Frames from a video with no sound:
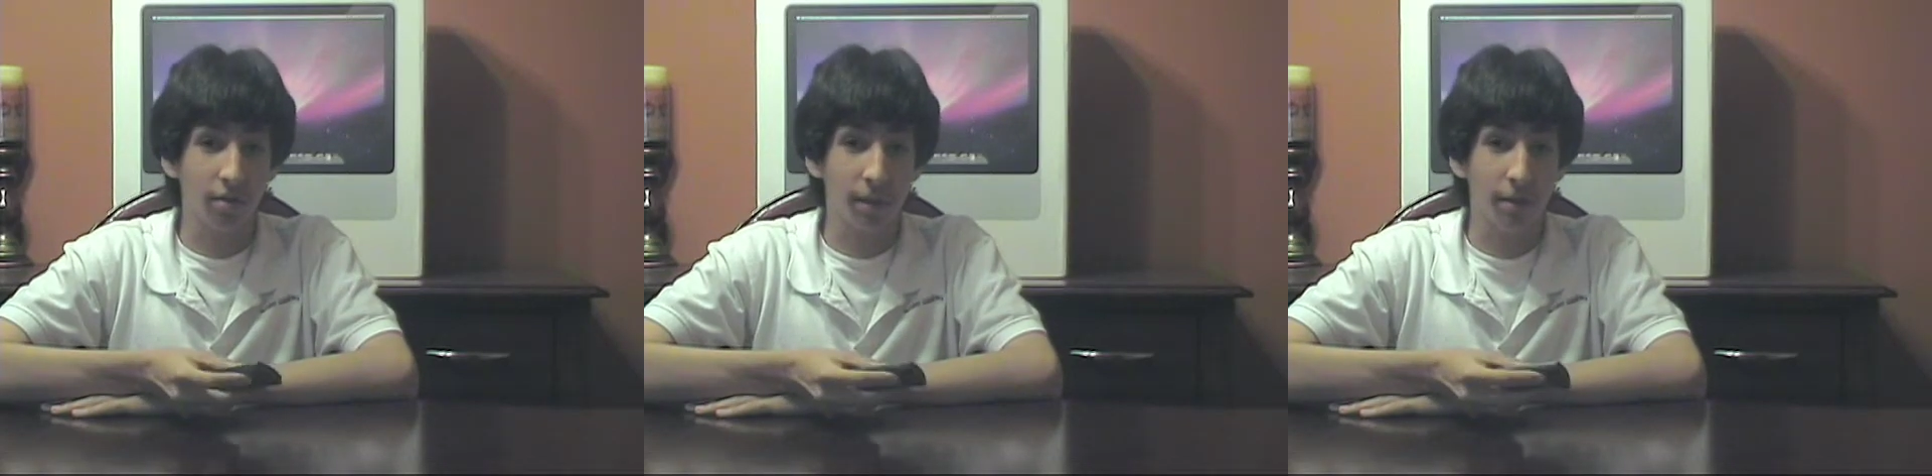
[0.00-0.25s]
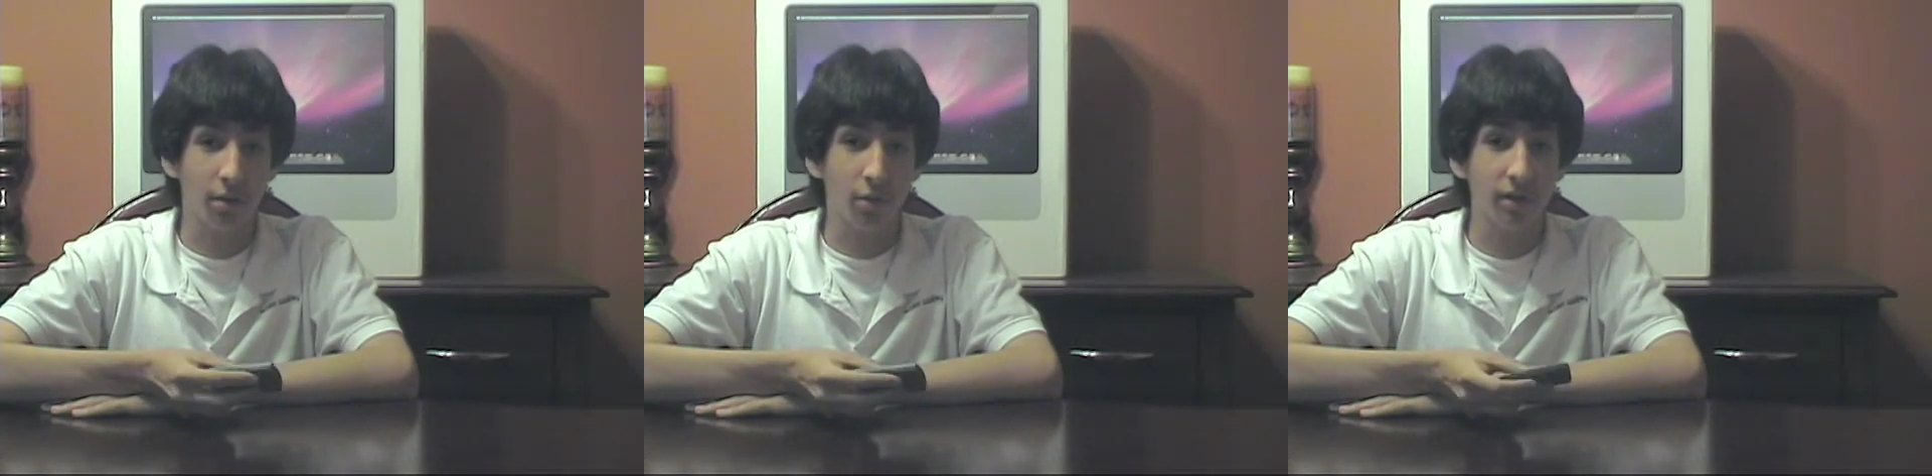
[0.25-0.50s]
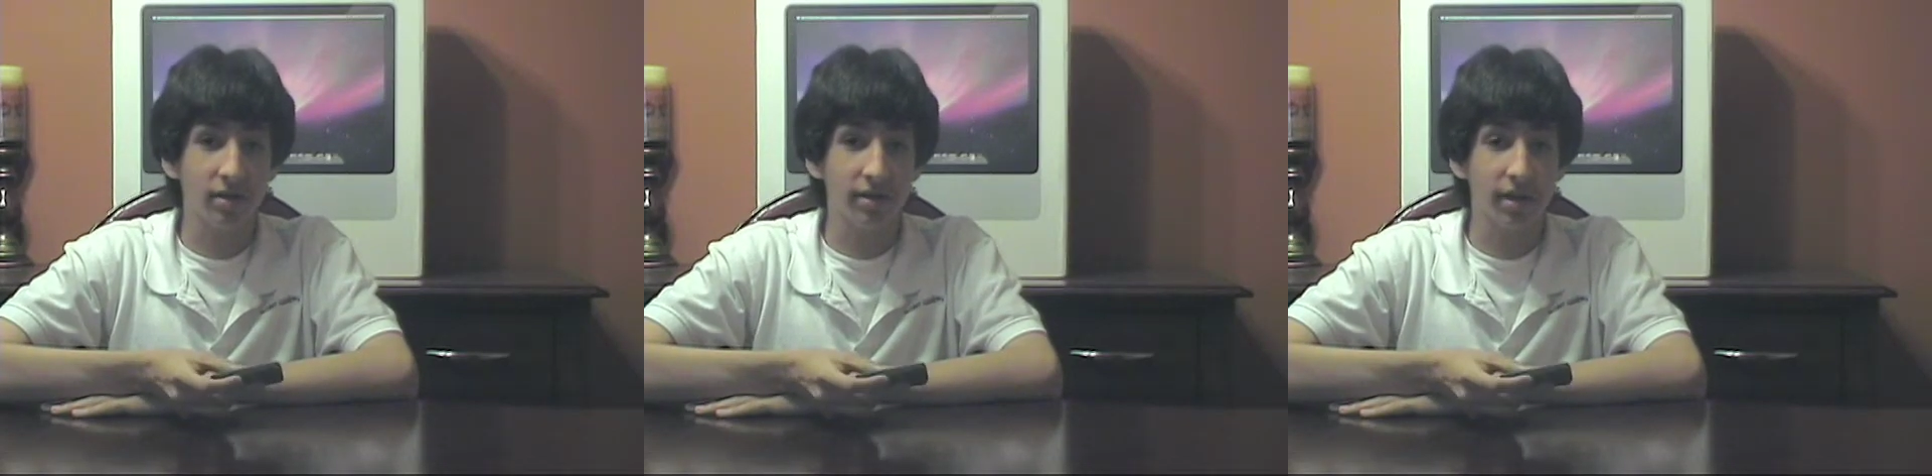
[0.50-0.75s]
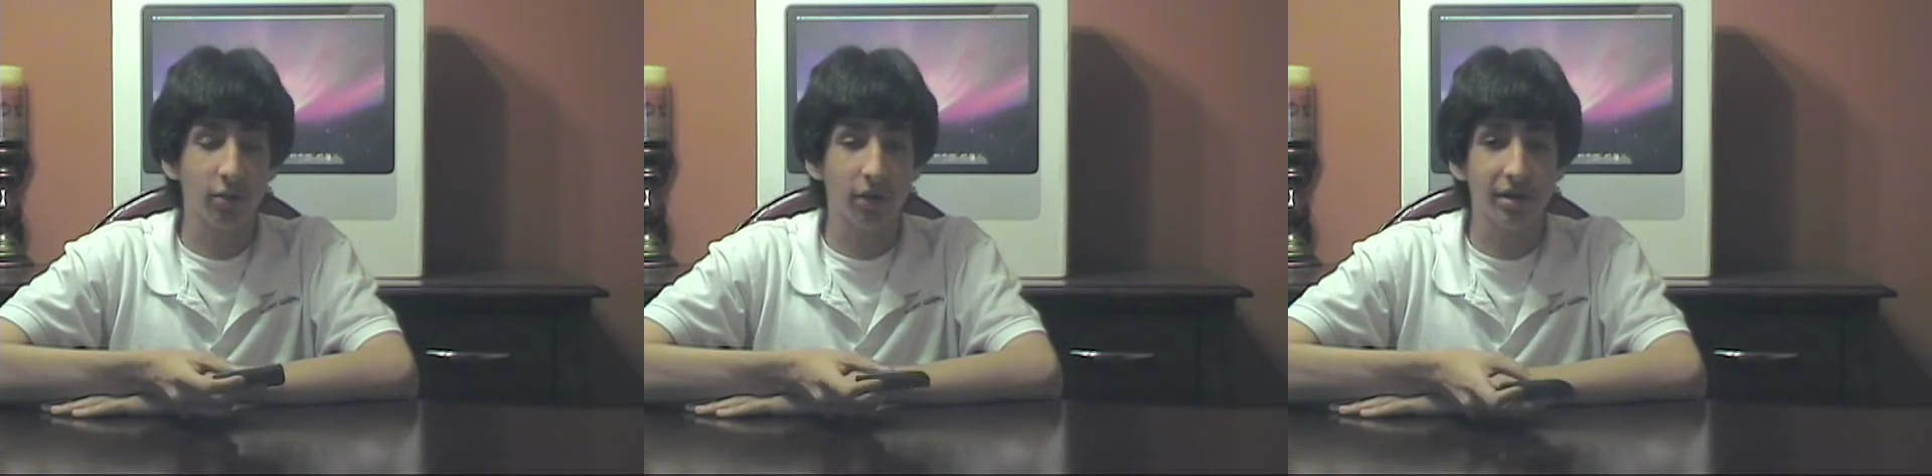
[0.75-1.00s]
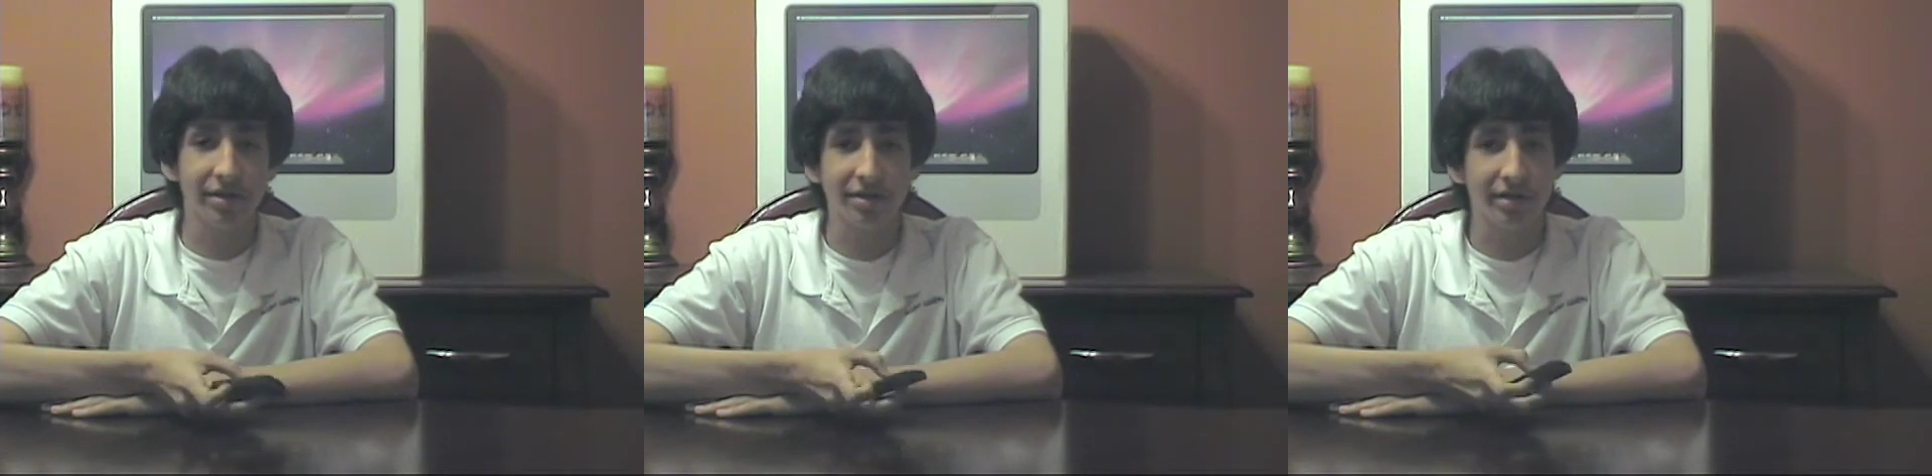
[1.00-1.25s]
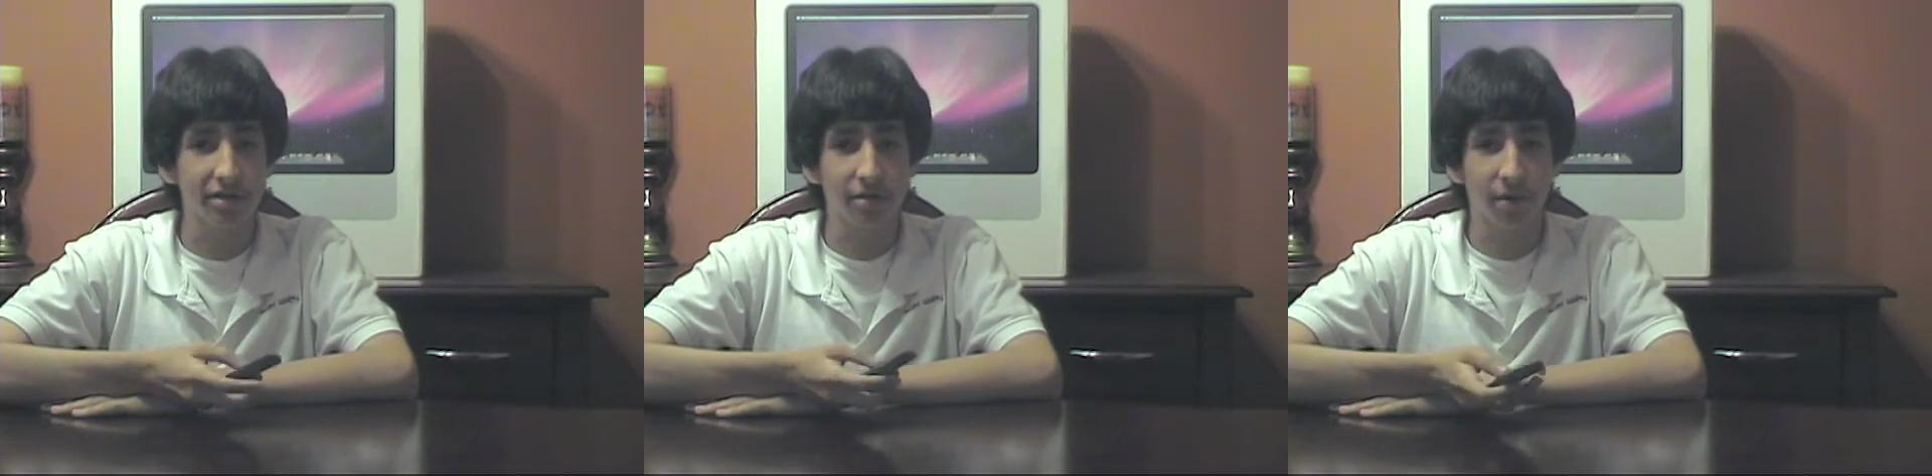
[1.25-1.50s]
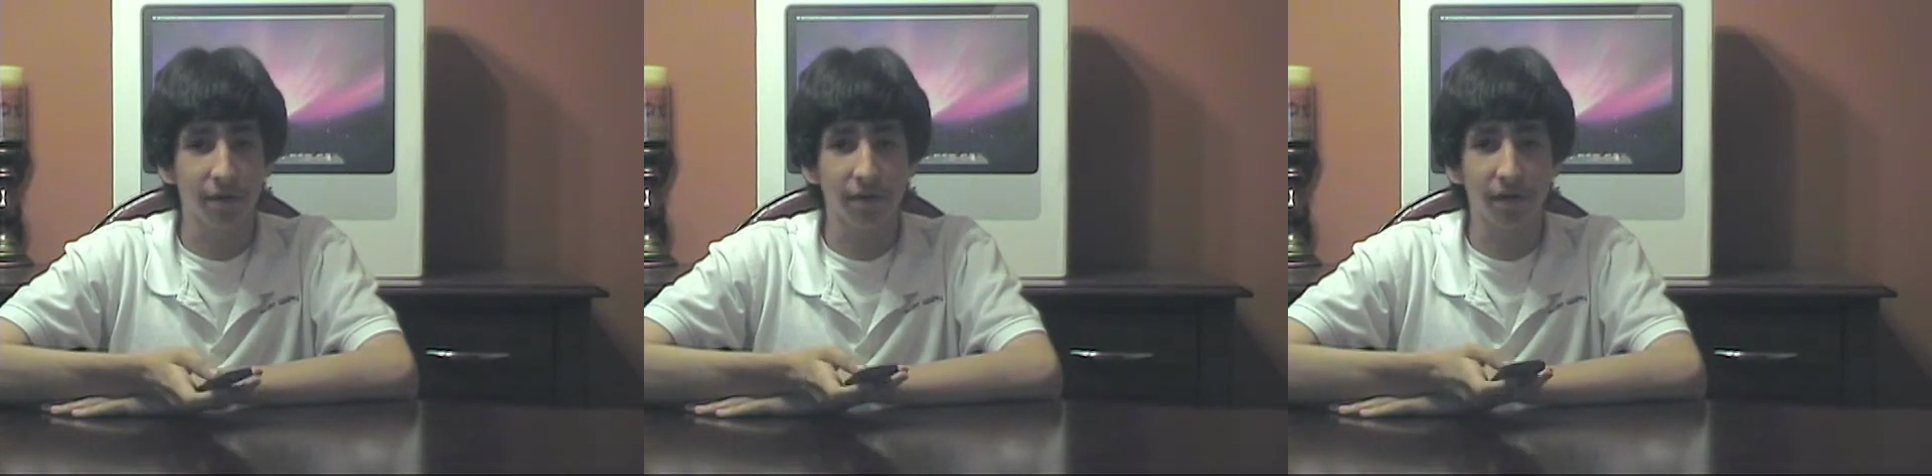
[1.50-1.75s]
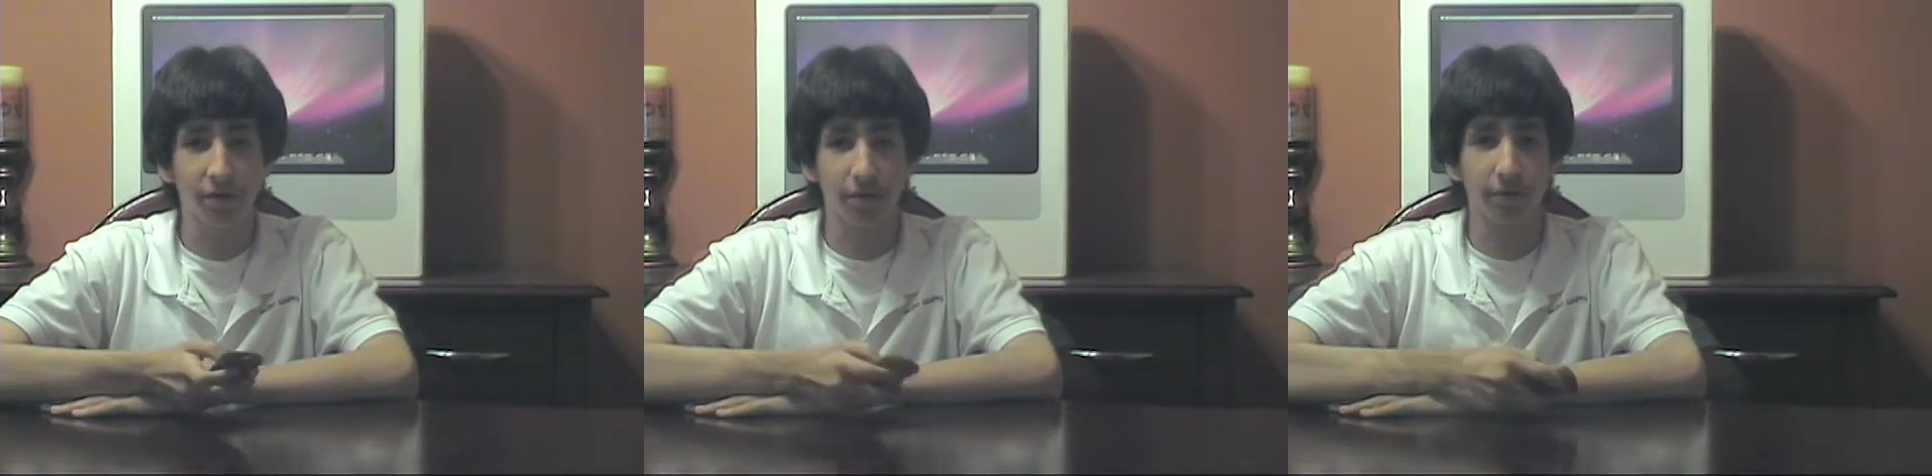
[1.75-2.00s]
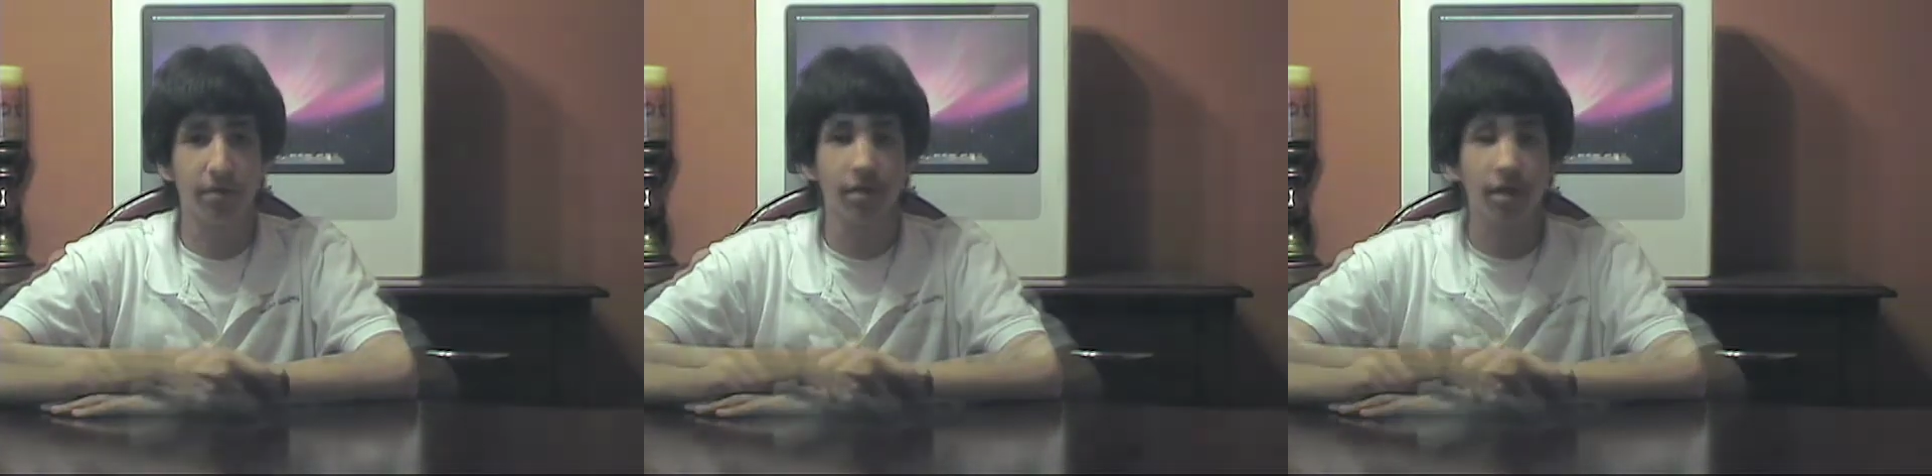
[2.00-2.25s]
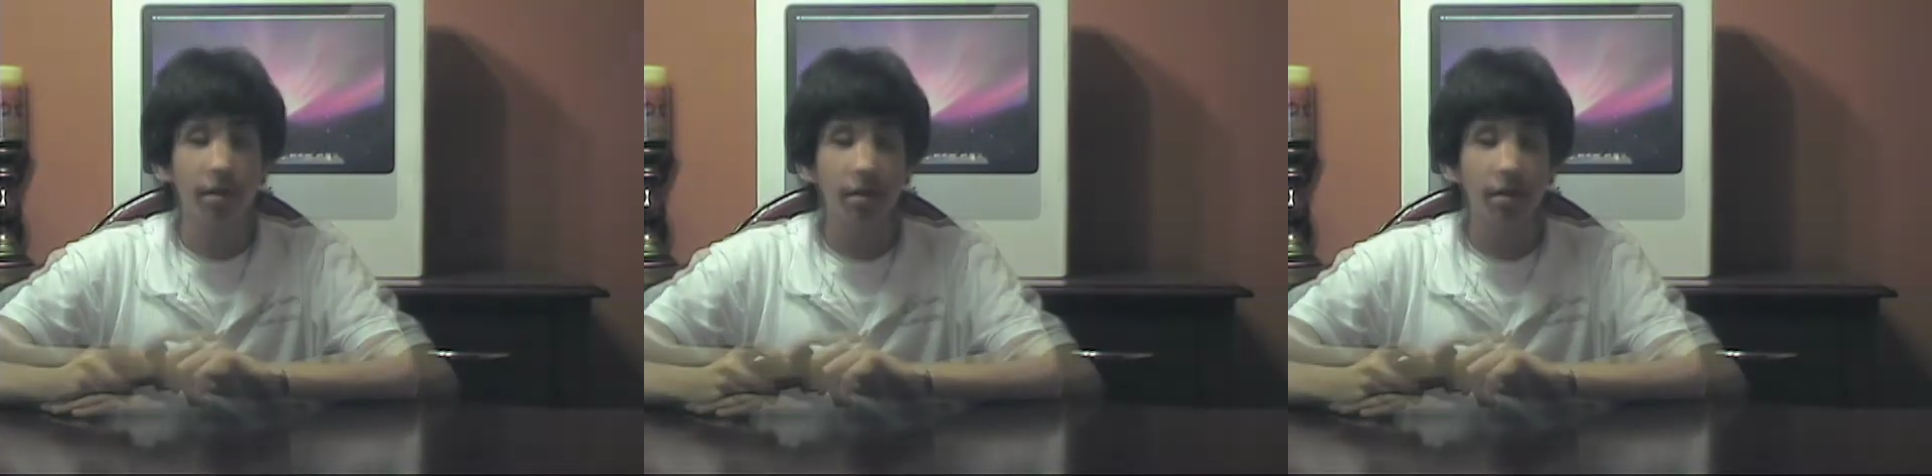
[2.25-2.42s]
be able to read sideways, this is the perfect Kindle for you.